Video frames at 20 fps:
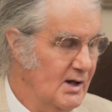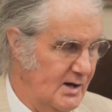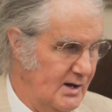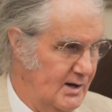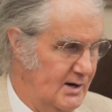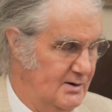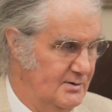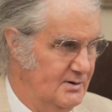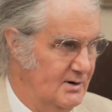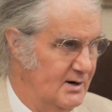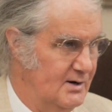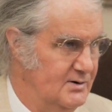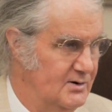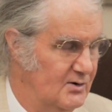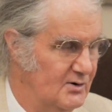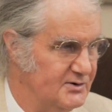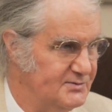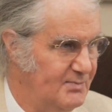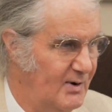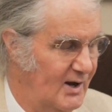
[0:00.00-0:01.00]
in, in
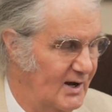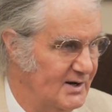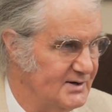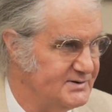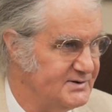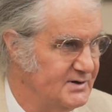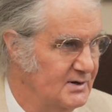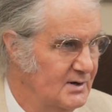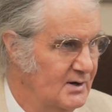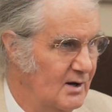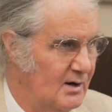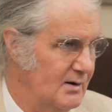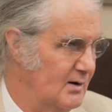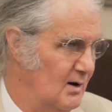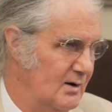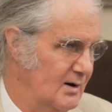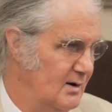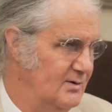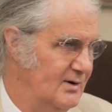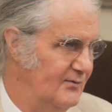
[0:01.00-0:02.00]
years past, uh,
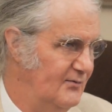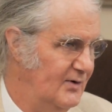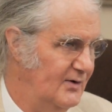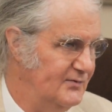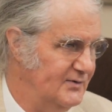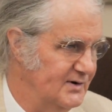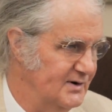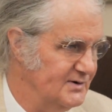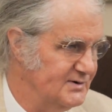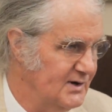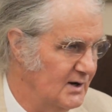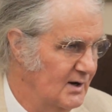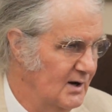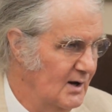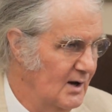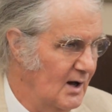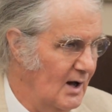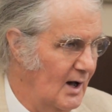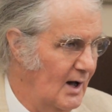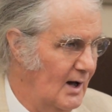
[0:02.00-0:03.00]
in the fifties,
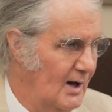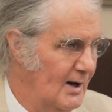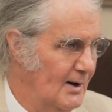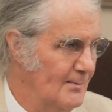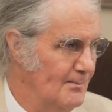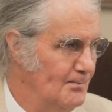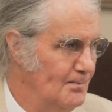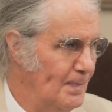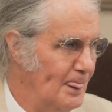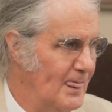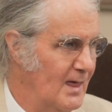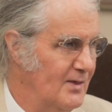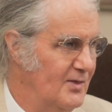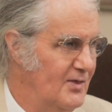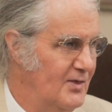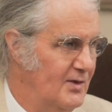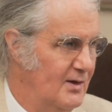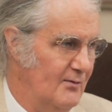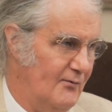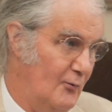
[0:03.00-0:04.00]
um,
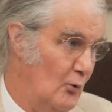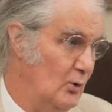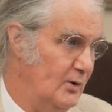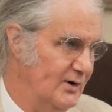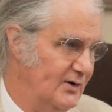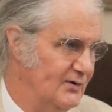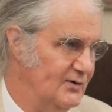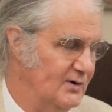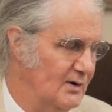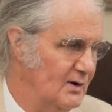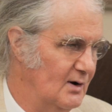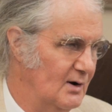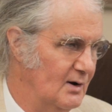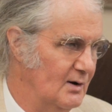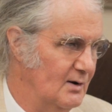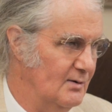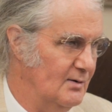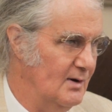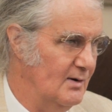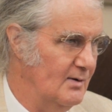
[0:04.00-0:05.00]
forties,
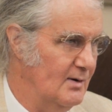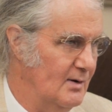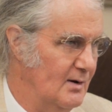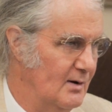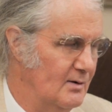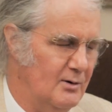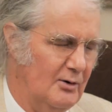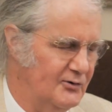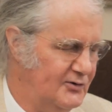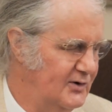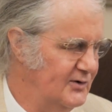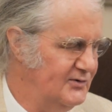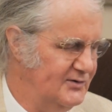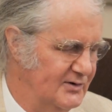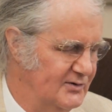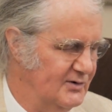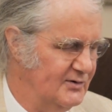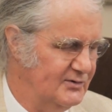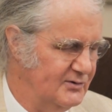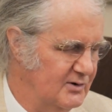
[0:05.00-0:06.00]
uh, no,
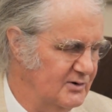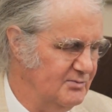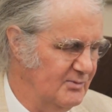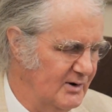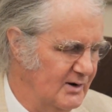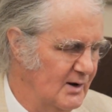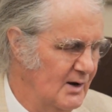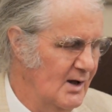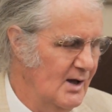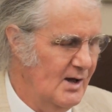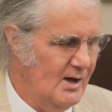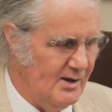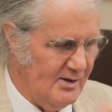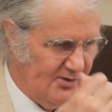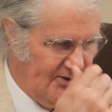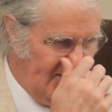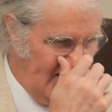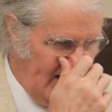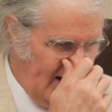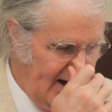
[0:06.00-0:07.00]
sixties, excuse me,
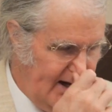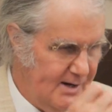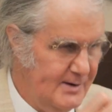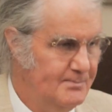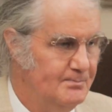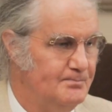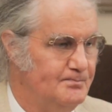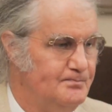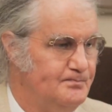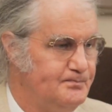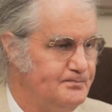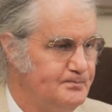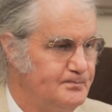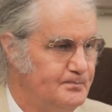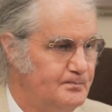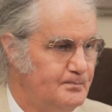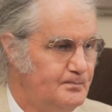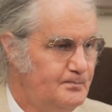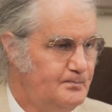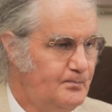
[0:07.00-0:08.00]
they,
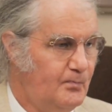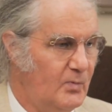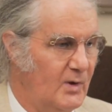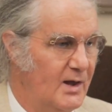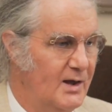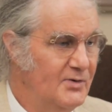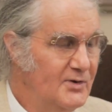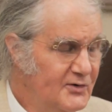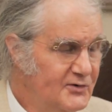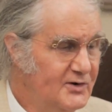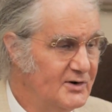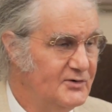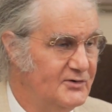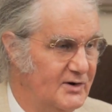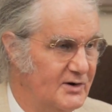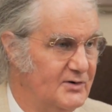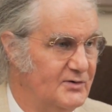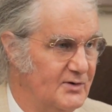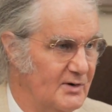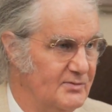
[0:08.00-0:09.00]
in the
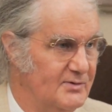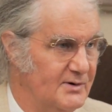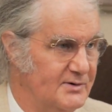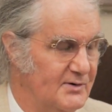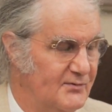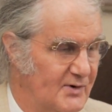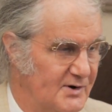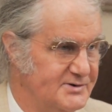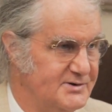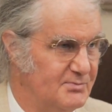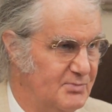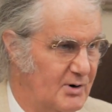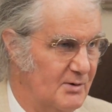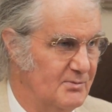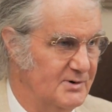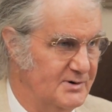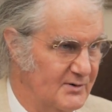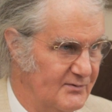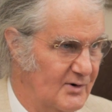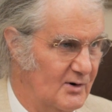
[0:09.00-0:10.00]
sixties, the Defense
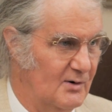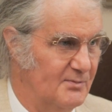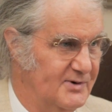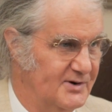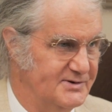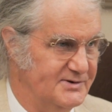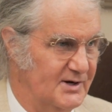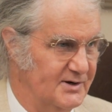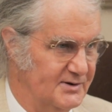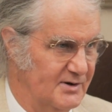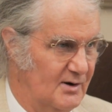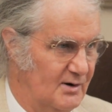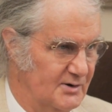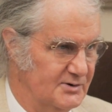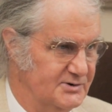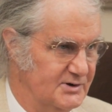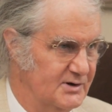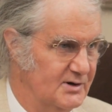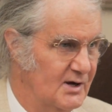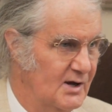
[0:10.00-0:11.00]
Department developed this
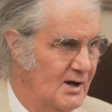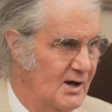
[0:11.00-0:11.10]
technology.